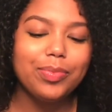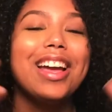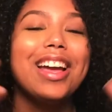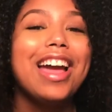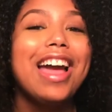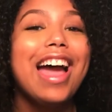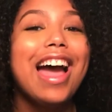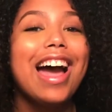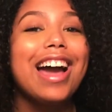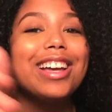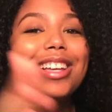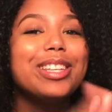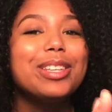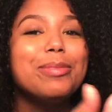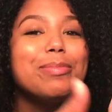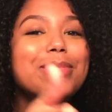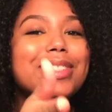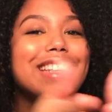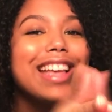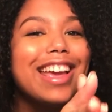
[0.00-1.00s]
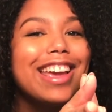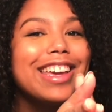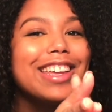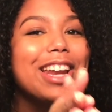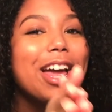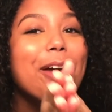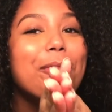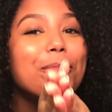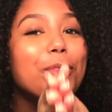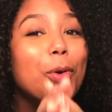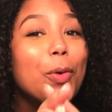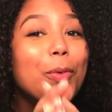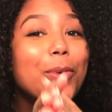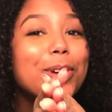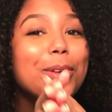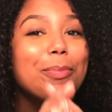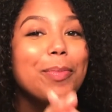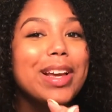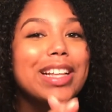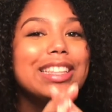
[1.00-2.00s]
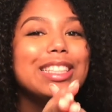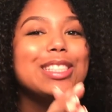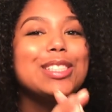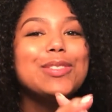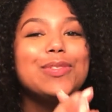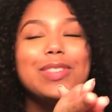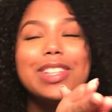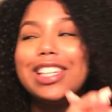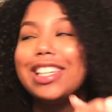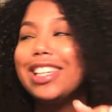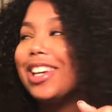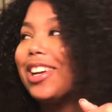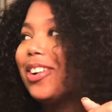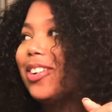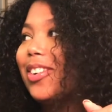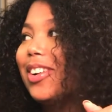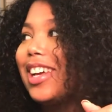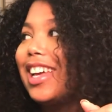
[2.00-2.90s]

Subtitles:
I keep saying I'm going to make this video